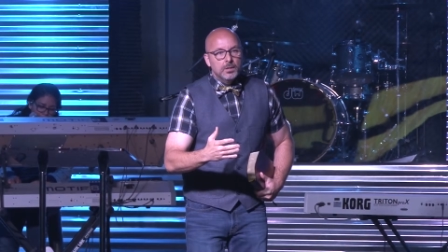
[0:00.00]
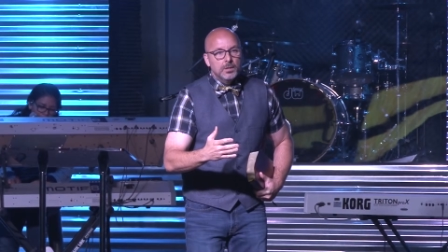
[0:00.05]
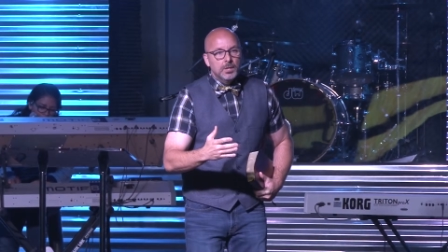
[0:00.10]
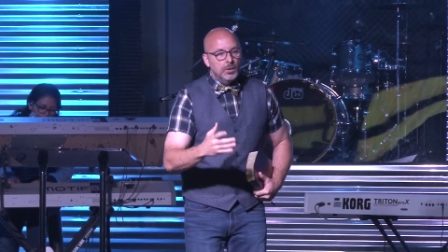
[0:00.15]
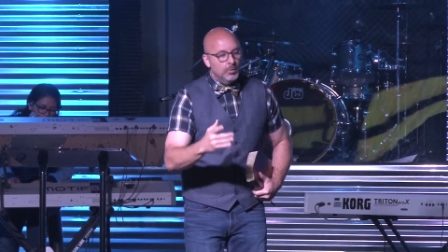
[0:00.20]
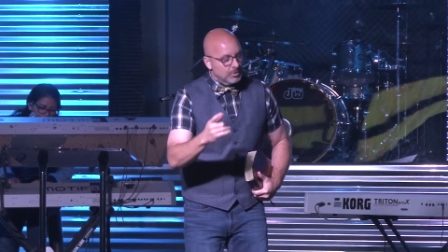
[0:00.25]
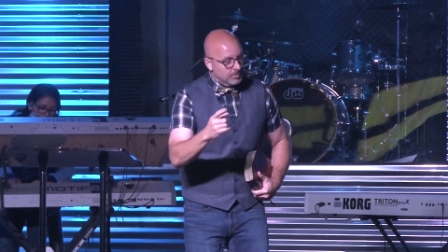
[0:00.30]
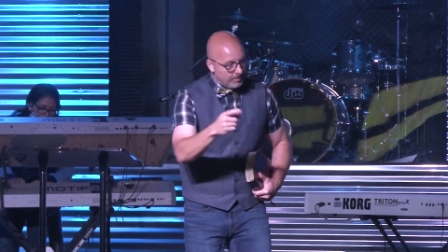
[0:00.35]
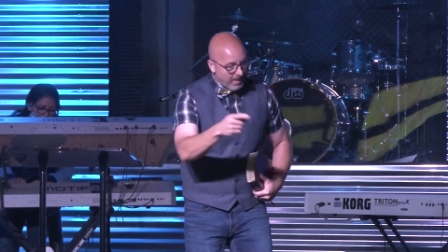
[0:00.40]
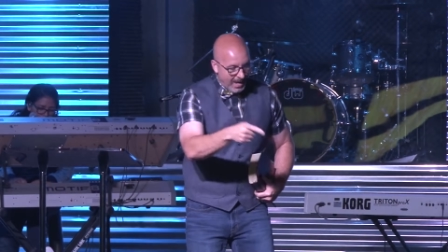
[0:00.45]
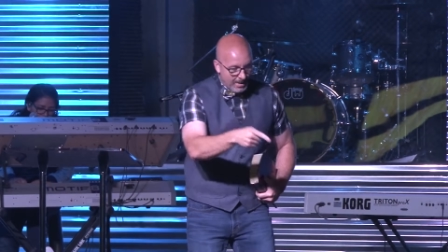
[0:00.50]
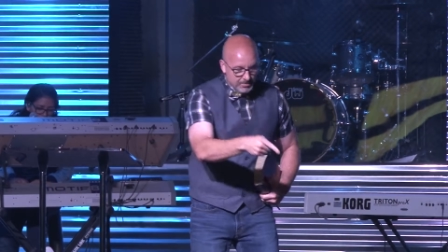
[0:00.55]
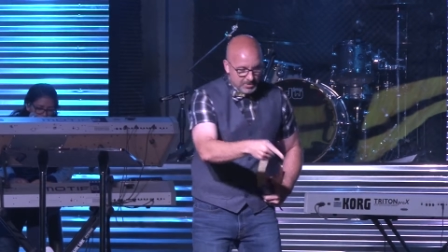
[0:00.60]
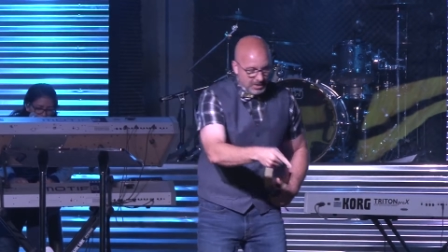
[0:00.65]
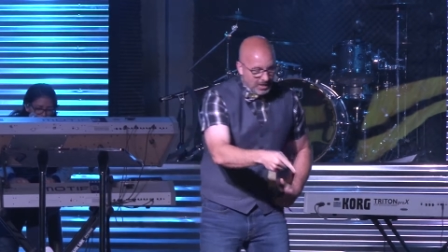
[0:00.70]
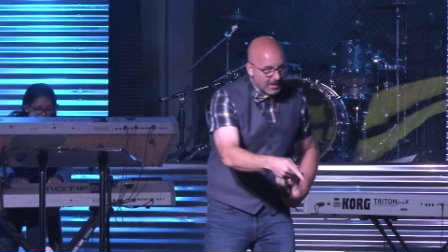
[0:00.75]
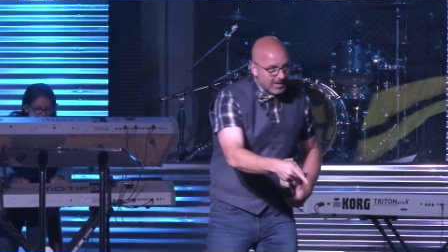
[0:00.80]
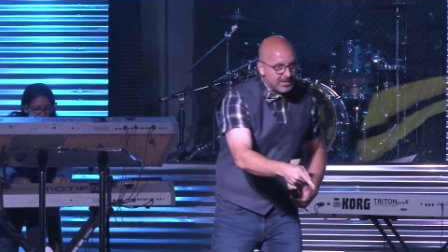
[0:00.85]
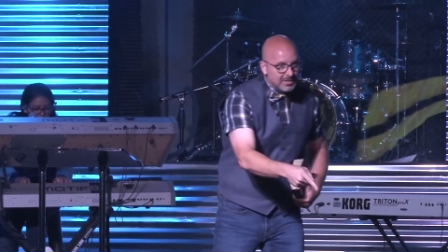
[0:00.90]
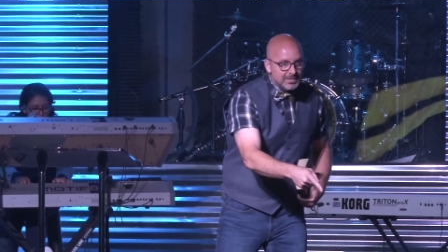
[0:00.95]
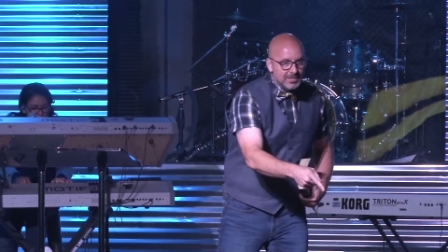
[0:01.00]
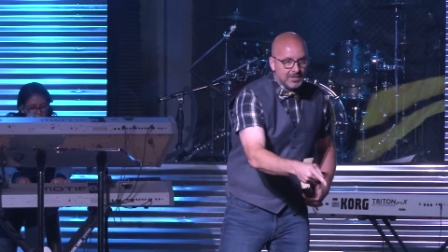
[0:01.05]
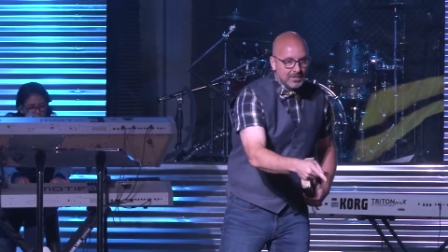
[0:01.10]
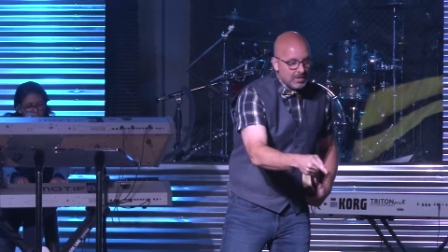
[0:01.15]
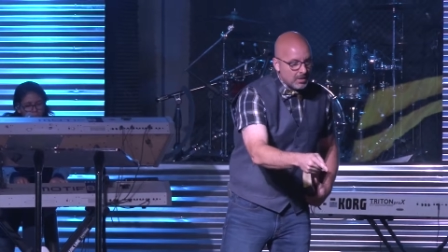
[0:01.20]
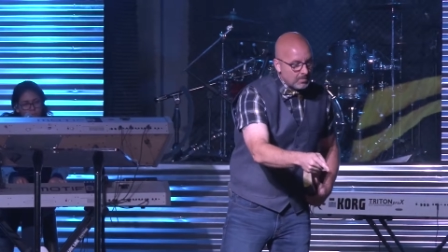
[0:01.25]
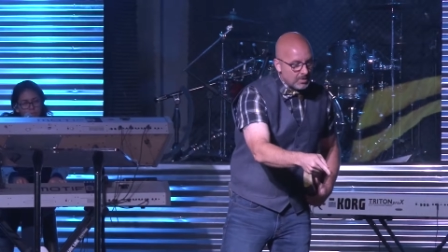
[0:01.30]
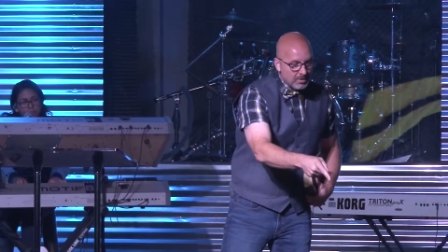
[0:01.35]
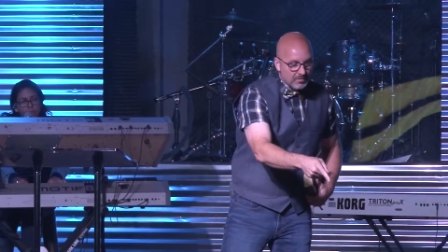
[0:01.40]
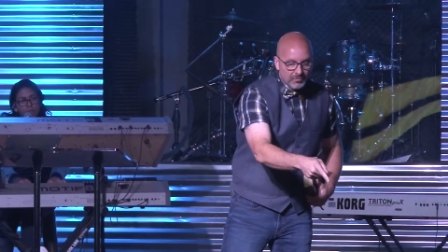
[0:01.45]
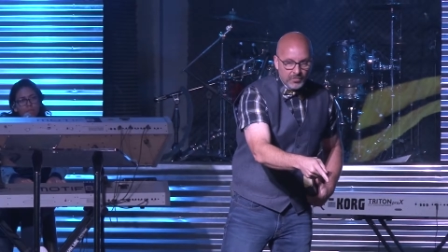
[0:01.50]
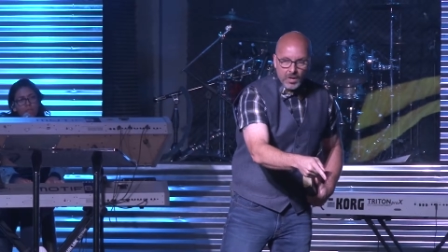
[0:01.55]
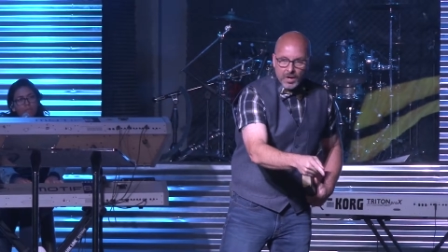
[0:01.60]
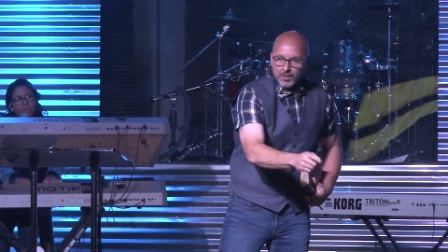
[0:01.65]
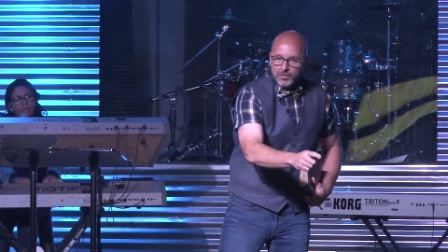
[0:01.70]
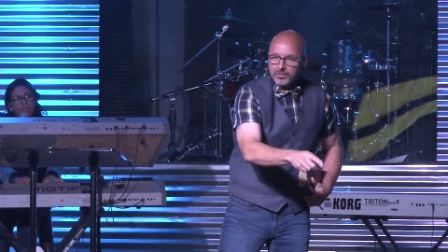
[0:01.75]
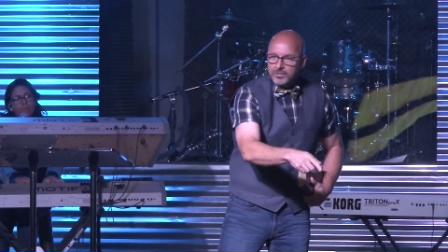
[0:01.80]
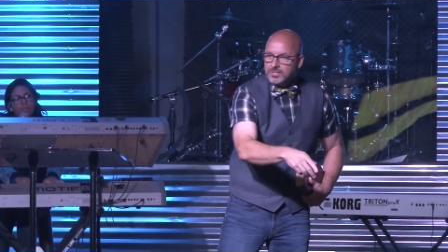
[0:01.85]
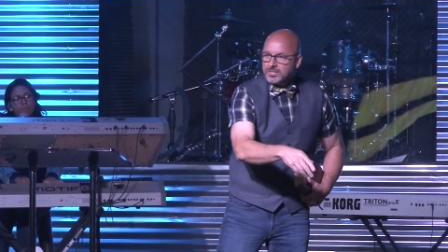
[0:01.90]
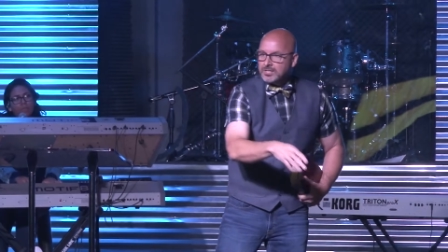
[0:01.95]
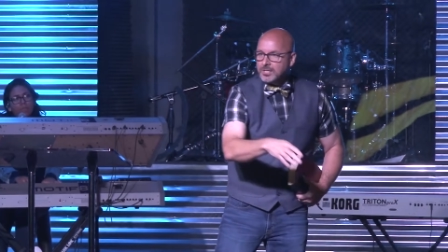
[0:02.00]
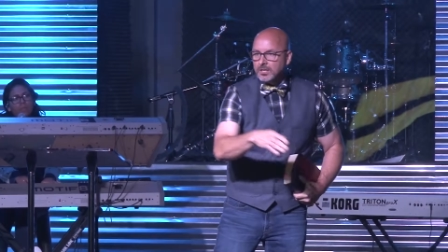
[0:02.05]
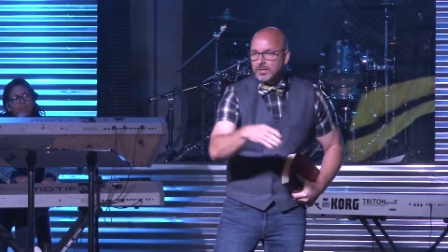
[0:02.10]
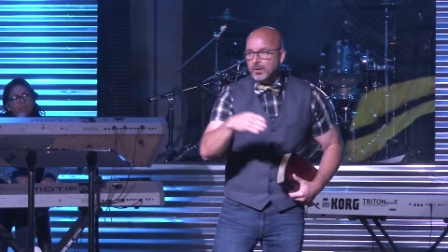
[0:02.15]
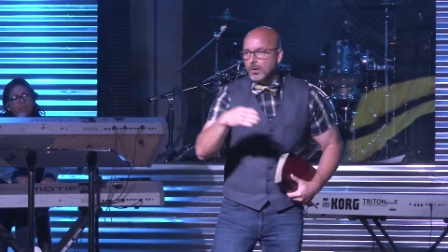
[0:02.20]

He was baptized in the name of the Father, the Son,